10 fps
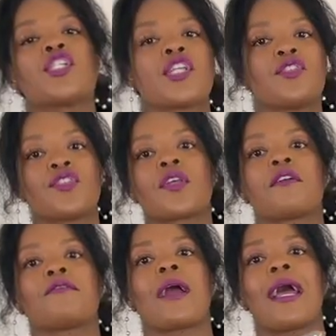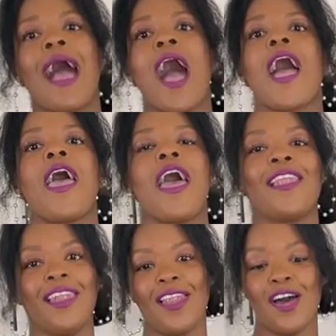Asian stir fry. I
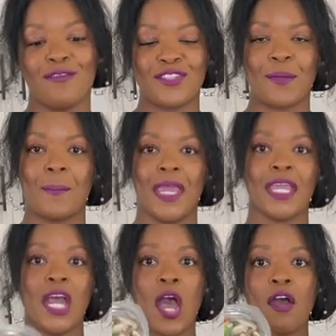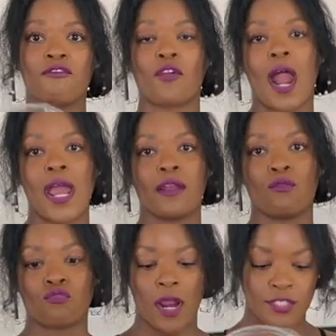love to make fried
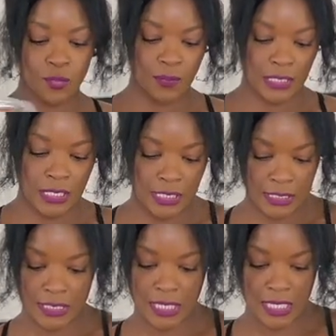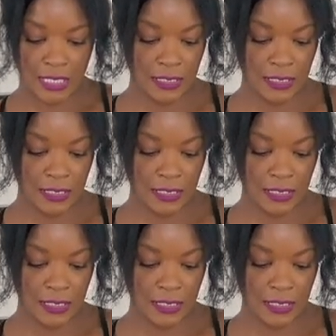rice with this.